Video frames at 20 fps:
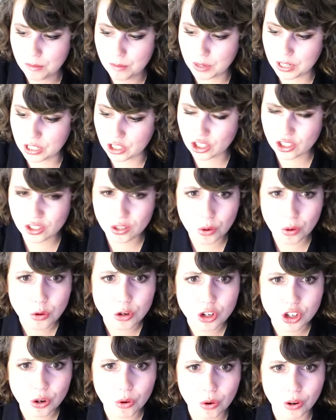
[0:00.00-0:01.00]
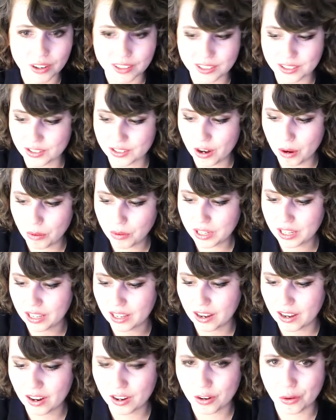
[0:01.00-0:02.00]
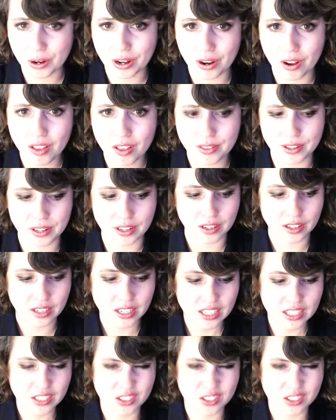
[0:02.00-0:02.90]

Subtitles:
but it's so short. There's not really a lot going on there.